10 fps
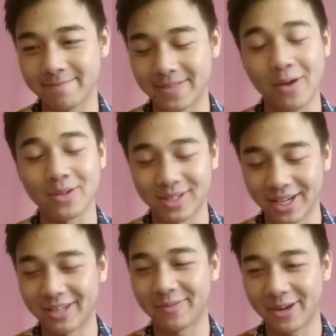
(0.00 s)
That was
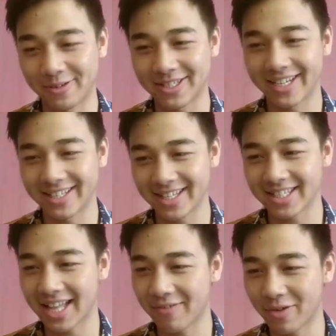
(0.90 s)
Katy Perry's
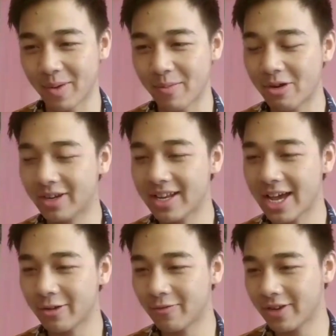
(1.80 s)
Daisies live from American
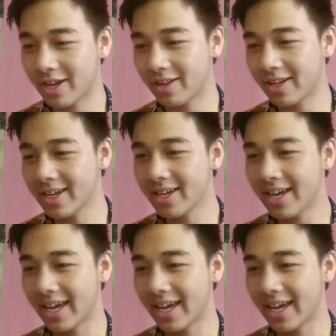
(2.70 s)
Idol finale.